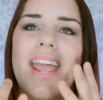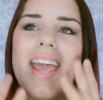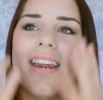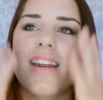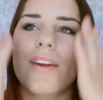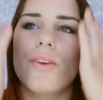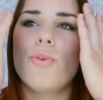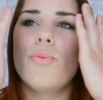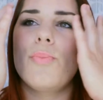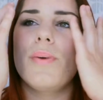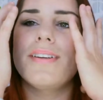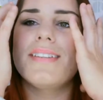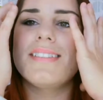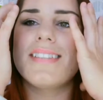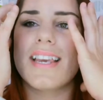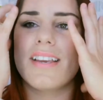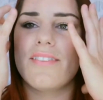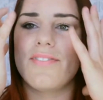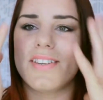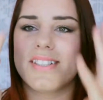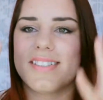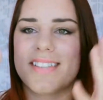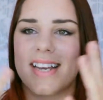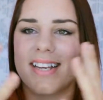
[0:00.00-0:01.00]
and it almost
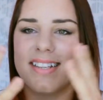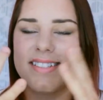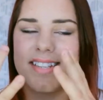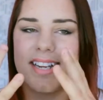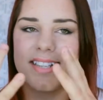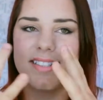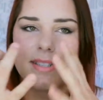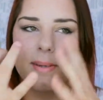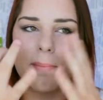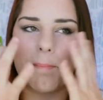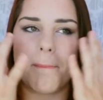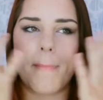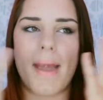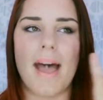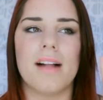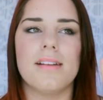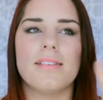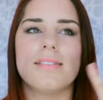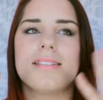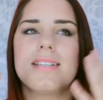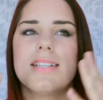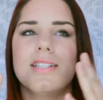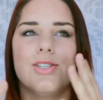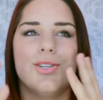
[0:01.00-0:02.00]
like feels like it starts to
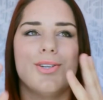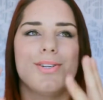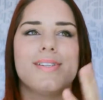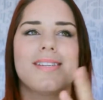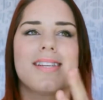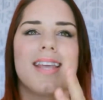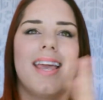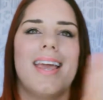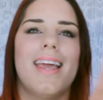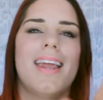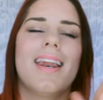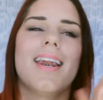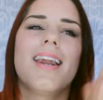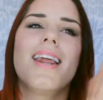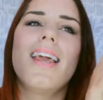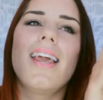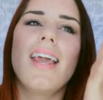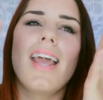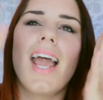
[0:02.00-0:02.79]
melt into your skin